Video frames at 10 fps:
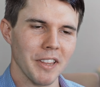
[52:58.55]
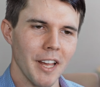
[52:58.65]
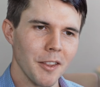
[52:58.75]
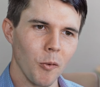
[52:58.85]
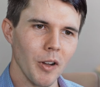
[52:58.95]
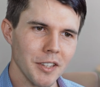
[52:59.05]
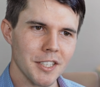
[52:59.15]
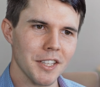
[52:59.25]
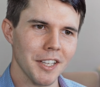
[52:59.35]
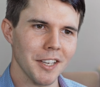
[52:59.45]
But they're the
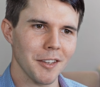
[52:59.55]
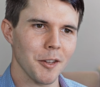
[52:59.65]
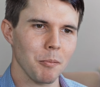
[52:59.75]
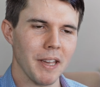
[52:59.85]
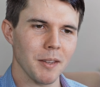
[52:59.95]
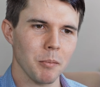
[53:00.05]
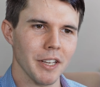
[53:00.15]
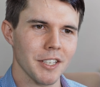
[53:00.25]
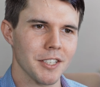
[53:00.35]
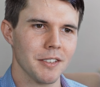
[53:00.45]
ones that make the
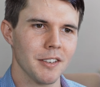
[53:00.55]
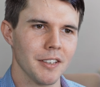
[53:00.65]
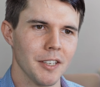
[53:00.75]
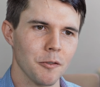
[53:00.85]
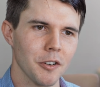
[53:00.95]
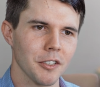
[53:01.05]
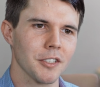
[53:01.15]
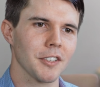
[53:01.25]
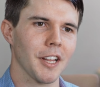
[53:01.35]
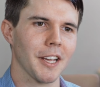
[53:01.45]
biggest difference.